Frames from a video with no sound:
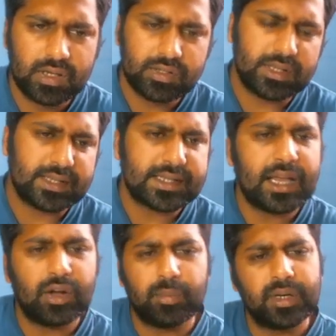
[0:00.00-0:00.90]
So yes,
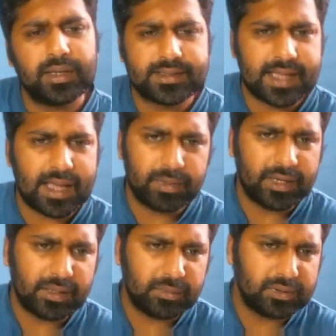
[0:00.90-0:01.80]
L'Hopital is
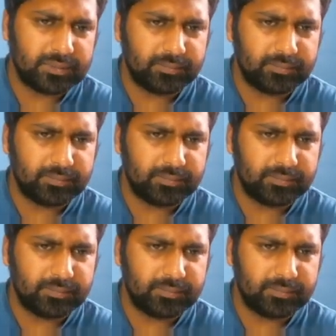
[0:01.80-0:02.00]
applicable.